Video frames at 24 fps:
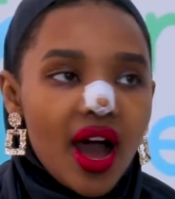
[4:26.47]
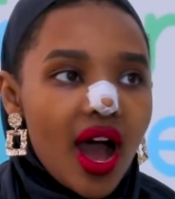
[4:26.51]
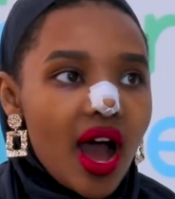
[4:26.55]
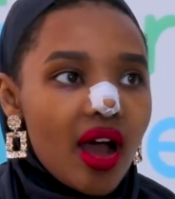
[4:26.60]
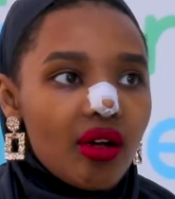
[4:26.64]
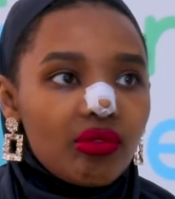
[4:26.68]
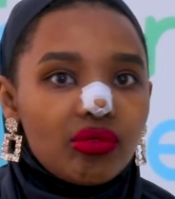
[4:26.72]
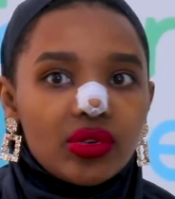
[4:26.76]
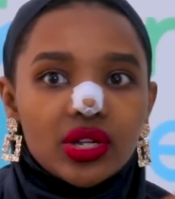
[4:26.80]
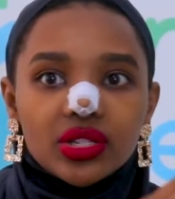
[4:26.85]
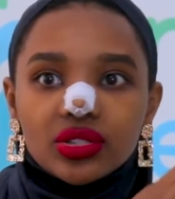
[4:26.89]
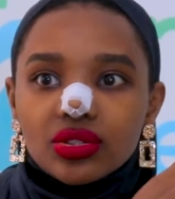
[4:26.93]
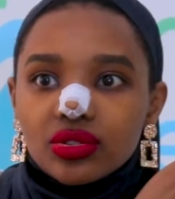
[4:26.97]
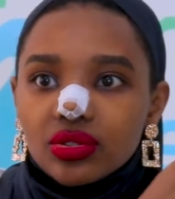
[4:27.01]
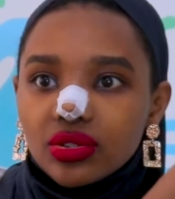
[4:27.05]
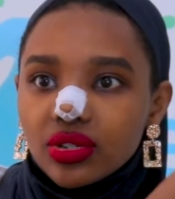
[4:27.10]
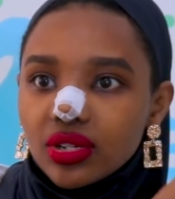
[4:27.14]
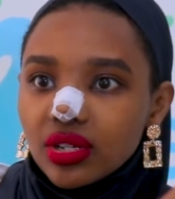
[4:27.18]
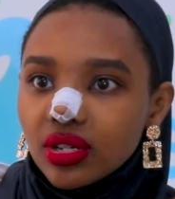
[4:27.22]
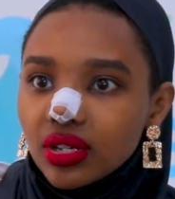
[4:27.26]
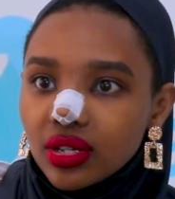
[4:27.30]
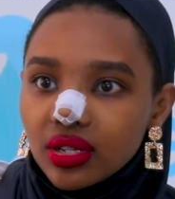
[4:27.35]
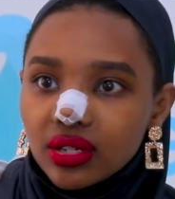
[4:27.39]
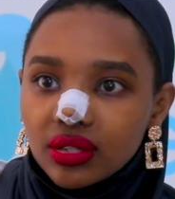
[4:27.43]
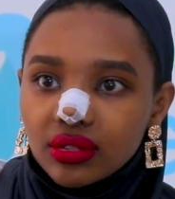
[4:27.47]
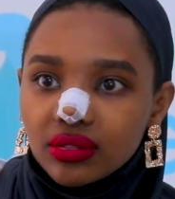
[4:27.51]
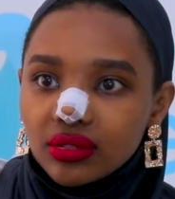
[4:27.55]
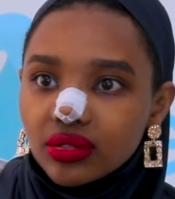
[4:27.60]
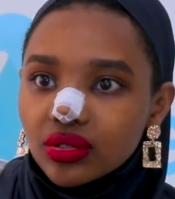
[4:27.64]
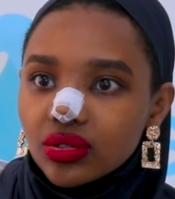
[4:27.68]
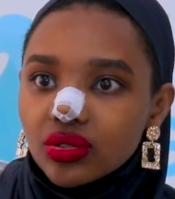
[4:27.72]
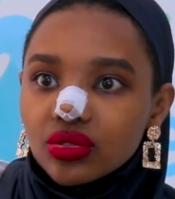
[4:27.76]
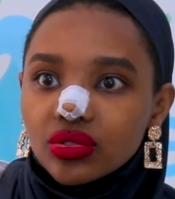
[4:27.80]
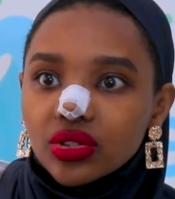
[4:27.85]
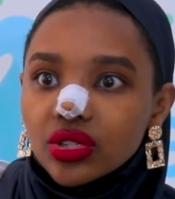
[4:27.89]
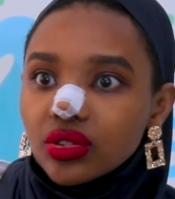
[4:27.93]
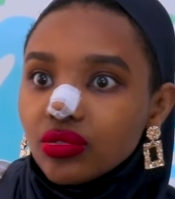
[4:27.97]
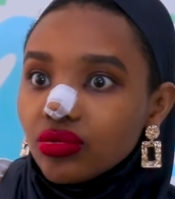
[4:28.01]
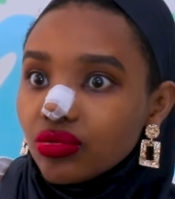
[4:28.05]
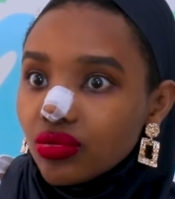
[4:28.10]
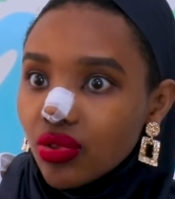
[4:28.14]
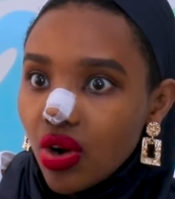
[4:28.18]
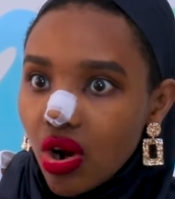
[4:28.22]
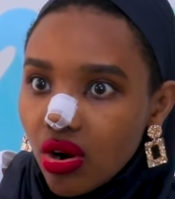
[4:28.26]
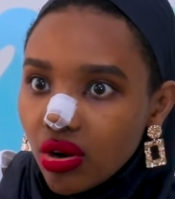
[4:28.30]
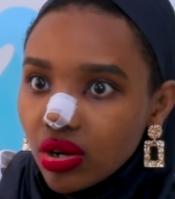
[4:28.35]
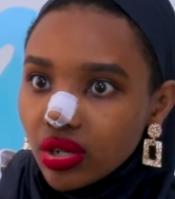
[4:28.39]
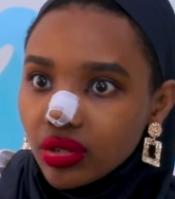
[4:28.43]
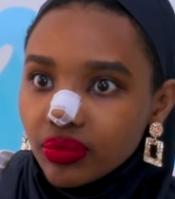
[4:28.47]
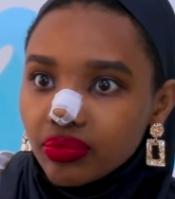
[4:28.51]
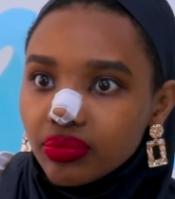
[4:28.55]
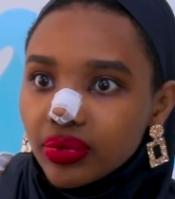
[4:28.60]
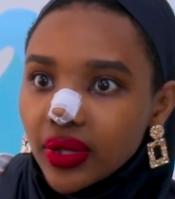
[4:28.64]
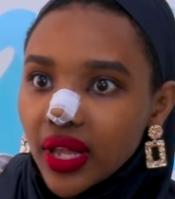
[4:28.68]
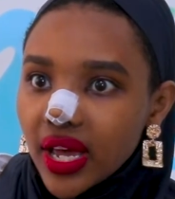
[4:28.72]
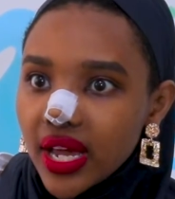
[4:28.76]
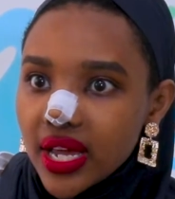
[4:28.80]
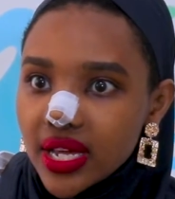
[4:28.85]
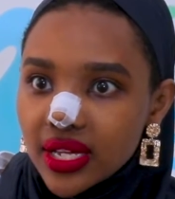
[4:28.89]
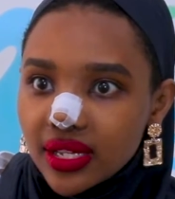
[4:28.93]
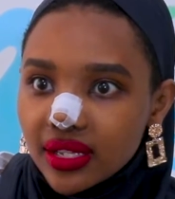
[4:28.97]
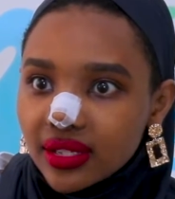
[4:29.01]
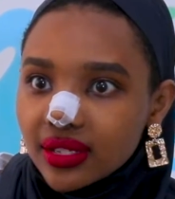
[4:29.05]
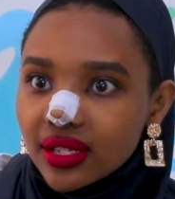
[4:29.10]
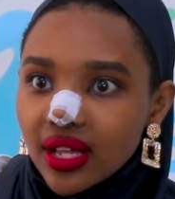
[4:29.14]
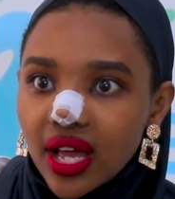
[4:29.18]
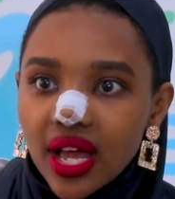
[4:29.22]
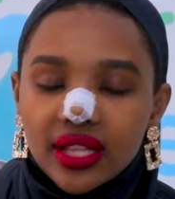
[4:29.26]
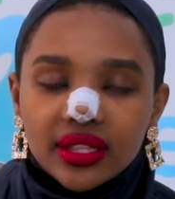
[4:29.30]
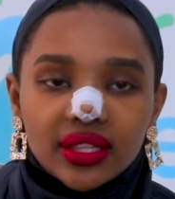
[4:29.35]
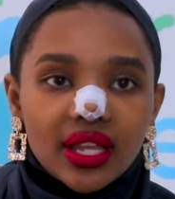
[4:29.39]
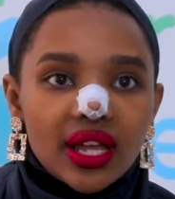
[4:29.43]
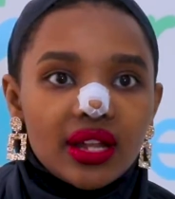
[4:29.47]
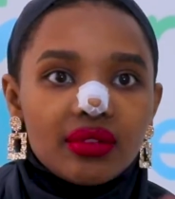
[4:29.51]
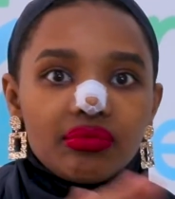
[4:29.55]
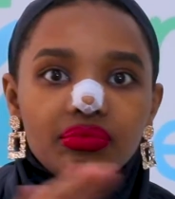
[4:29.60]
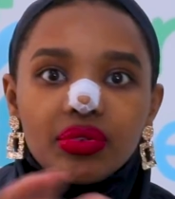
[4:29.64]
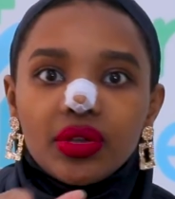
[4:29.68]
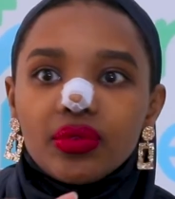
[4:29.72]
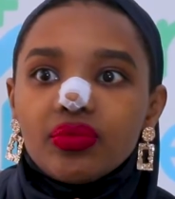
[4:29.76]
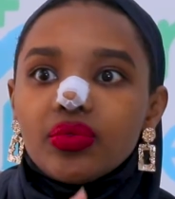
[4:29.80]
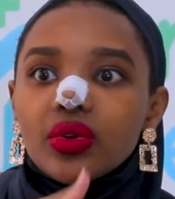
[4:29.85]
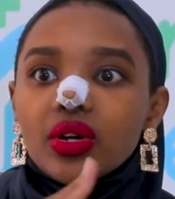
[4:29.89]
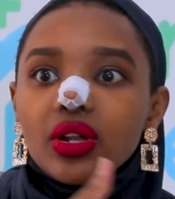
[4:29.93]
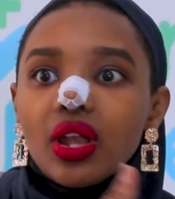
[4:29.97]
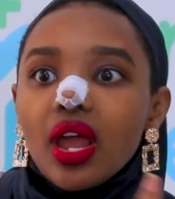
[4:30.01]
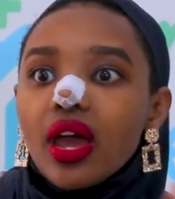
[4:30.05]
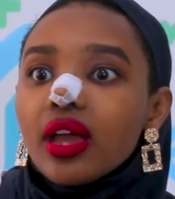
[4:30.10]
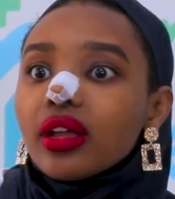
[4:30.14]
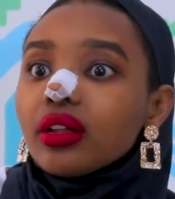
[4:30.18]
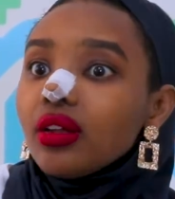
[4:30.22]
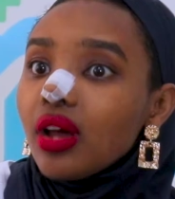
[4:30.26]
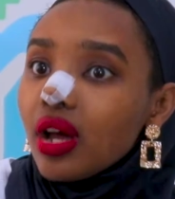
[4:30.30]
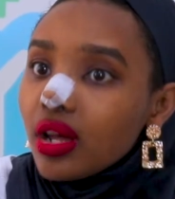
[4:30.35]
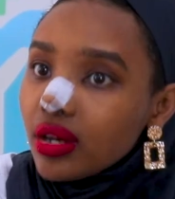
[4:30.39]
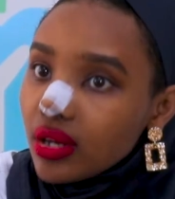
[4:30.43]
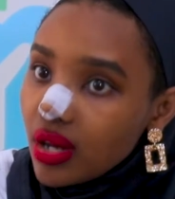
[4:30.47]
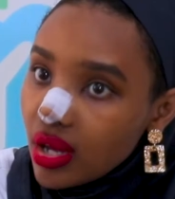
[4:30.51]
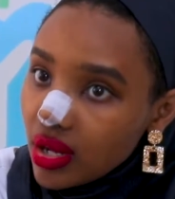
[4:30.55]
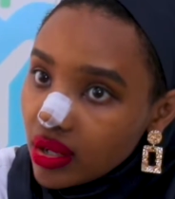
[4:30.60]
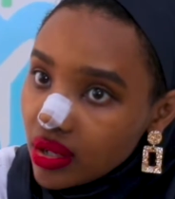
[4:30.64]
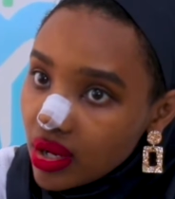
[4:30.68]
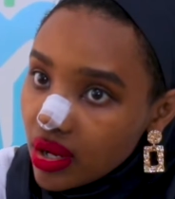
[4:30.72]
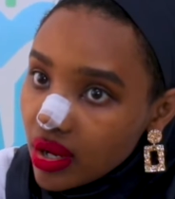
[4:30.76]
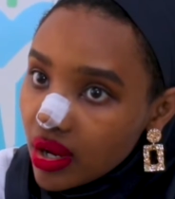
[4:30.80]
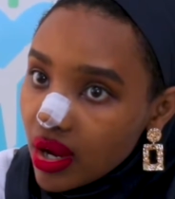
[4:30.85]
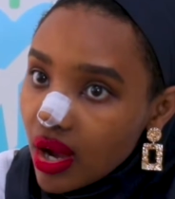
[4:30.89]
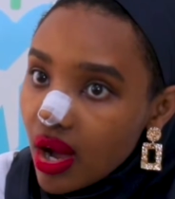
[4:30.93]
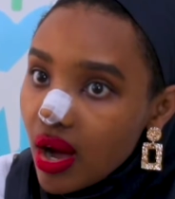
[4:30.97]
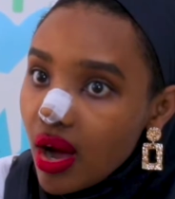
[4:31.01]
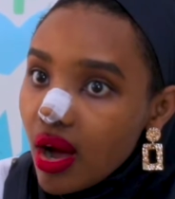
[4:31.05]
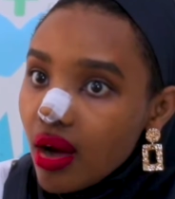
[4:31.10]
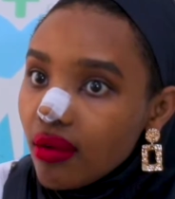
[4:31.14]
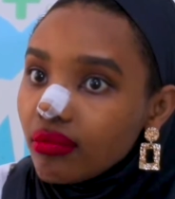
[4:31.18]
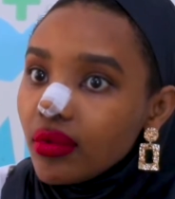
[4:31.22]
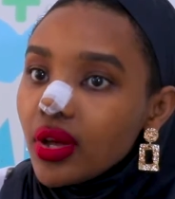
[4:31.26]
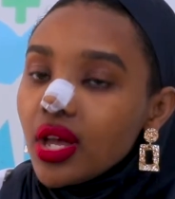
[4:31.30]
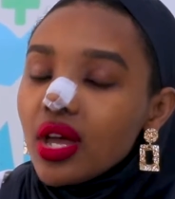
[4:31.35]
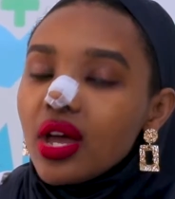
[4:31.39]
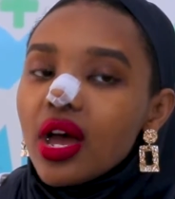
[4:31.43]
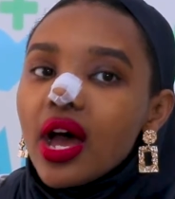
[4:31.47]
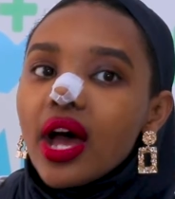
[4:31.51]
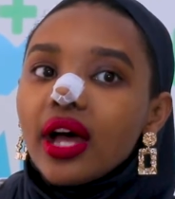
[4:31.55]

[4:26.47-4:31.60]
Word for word: I went to the wrong place, and then people were like, no, come.